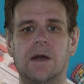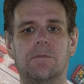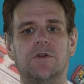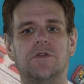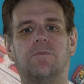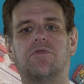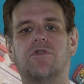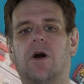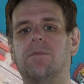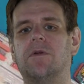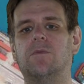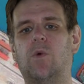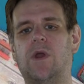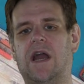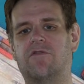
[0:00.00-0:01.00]
But the
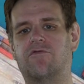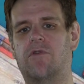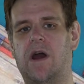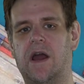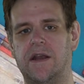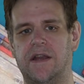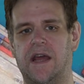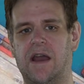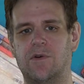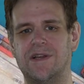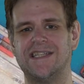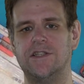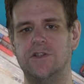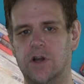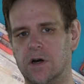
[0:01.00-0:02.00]
problem we have right now
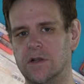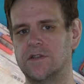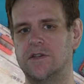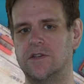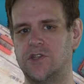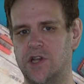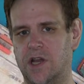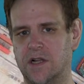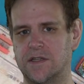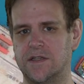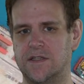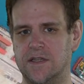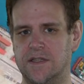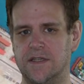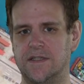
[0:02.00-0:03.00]
is not charter
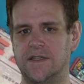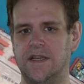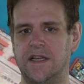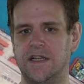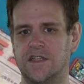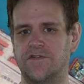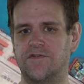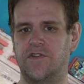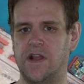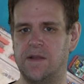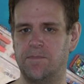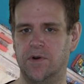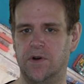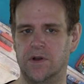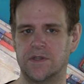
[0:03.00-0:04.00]
cities, it is free
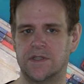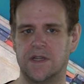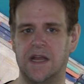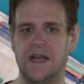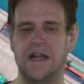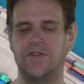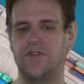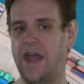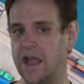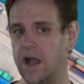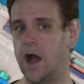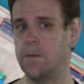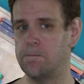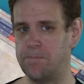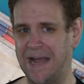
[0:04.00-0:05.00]
ports. They
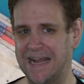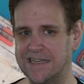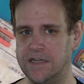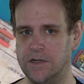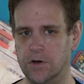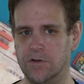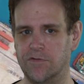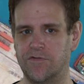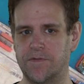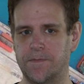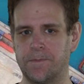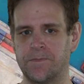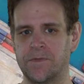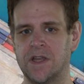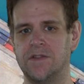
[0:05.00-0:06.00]
are bad enough.
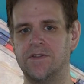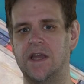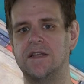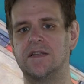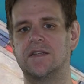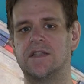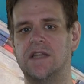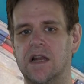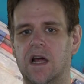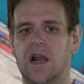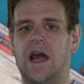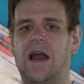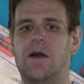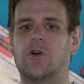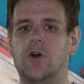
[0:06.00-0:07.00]
They still
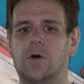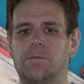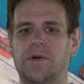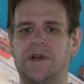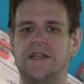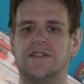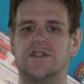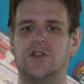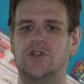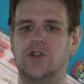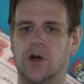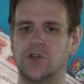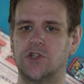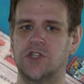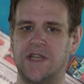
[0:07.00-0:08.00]
allow companies to
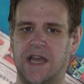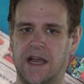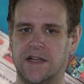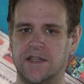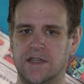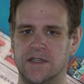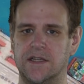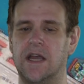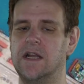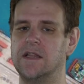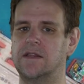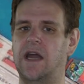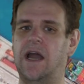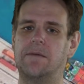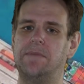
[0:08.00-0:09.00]
dodge taxes.
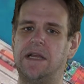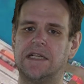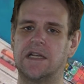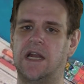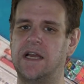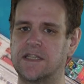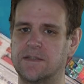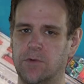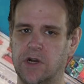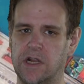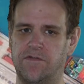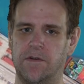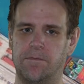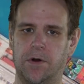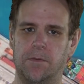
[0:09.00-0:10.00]
That means less money
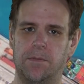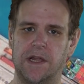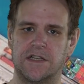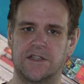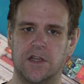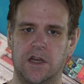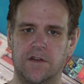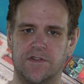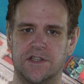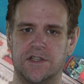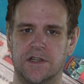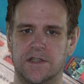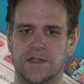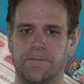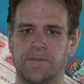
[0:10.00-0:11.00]
for public
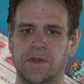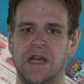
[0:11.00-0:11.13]
services.